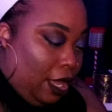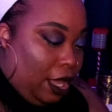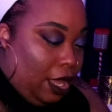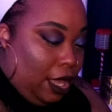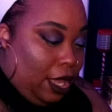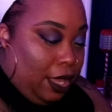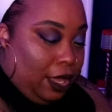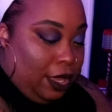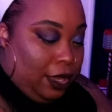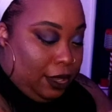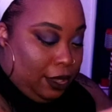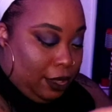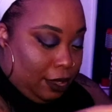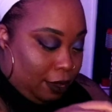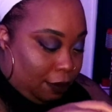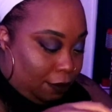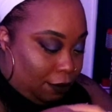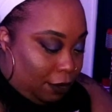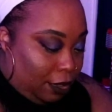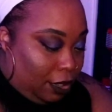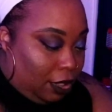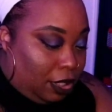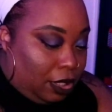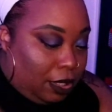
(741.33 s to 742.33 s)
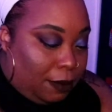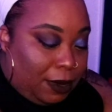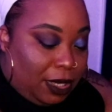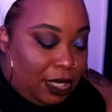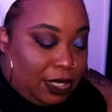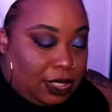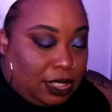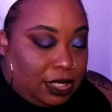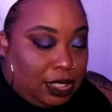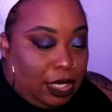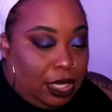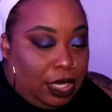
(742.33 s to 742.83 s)
Um, let
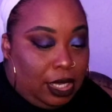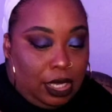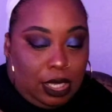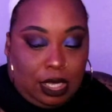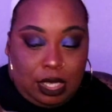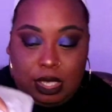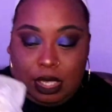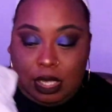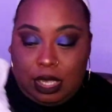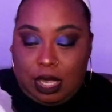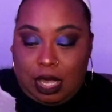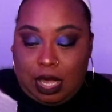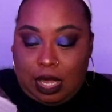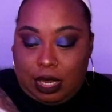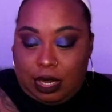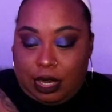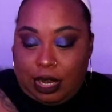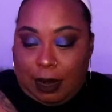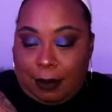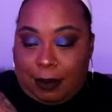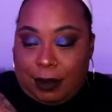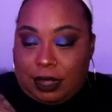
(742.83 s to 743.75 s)
me see. Here,